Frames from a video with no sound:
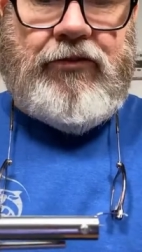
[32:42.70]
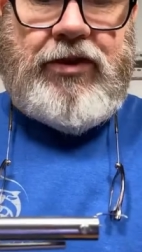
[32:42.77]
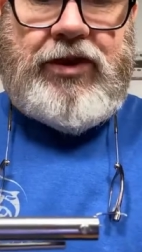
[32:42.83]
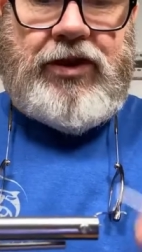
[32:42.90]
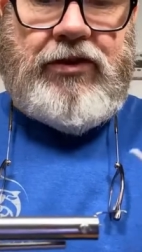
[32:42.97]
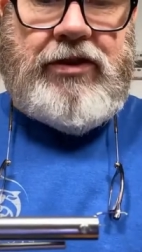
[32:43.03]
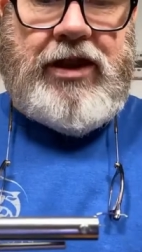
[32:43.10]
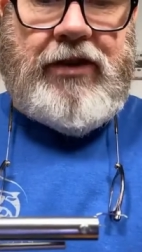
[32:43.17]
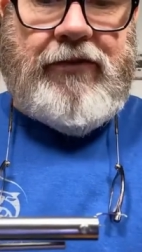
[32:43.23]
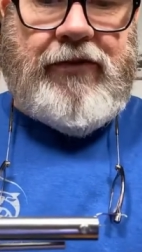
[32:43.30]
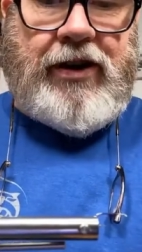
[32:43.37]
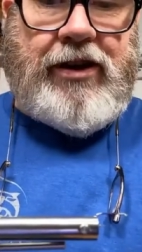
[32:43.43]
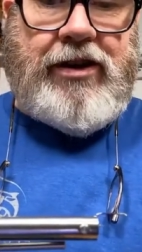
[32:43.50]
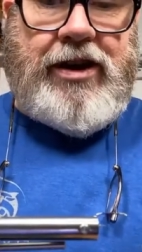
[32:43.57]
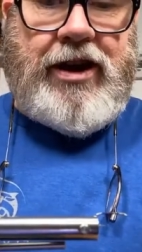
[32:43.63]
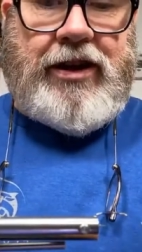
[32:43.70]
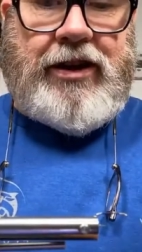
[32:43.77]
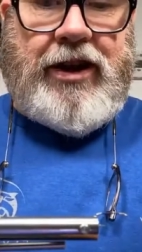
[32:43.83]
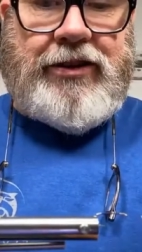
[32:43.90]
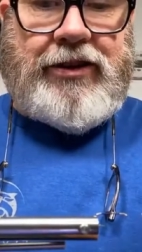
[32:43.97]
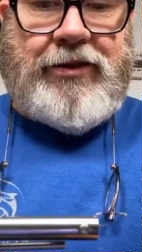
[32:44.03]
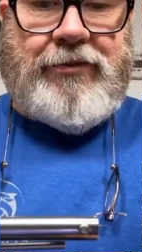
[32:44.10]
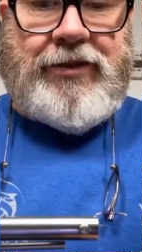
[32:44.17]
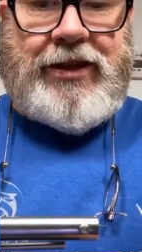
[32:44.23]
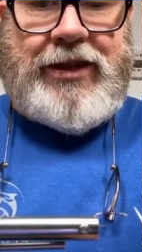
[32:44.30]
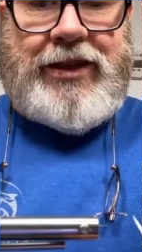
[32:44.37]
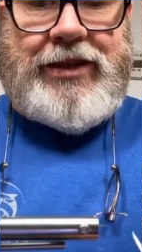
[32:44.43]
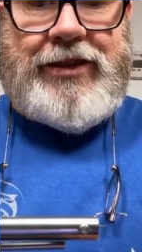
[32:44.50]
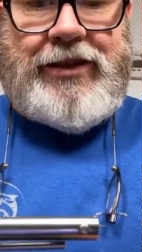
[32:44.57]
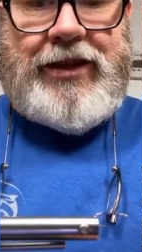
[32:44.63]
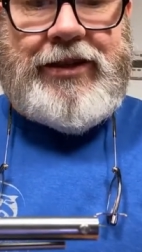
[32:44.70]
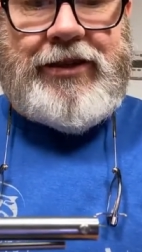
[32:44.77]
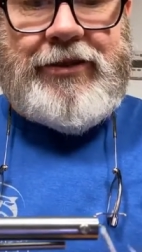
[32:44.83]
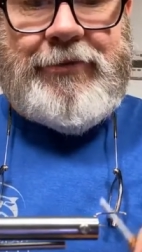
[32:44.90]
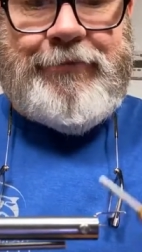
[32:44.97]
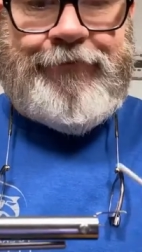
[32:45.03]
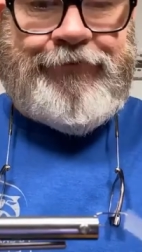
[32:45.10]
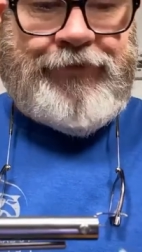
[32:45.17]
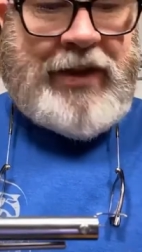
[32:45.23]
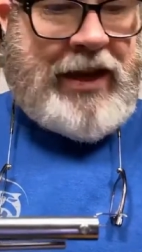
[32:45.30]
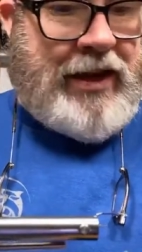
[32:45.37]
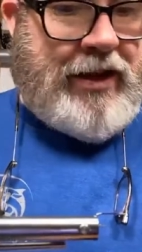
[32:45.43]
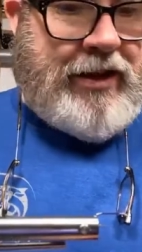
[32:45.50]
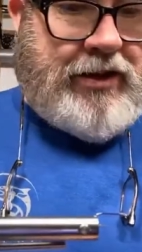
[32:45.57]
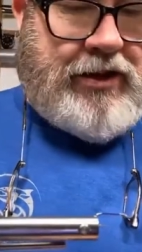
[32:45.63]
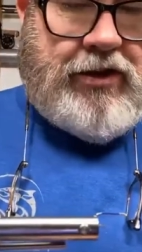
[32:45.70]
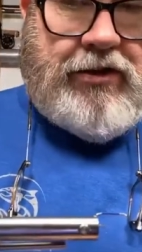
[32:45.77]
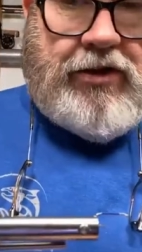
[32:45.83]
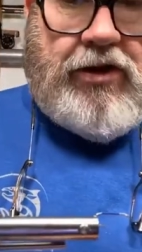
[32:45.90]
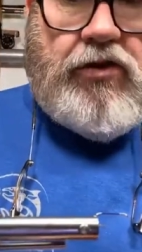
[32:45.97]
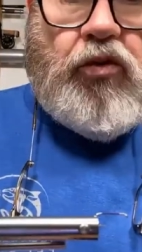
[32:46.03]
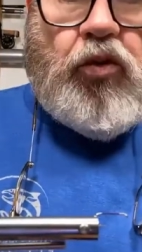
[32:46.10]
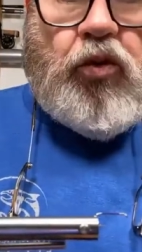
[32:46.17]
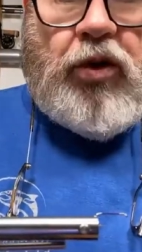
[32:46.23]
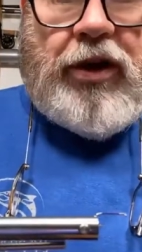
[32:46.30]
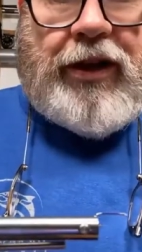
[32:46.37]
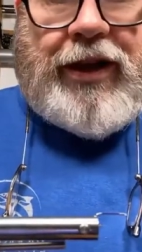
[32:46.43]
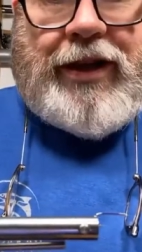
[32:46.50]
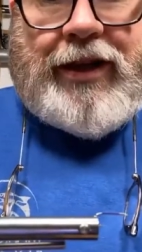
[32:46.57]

Once you get very accustomed to this system, you really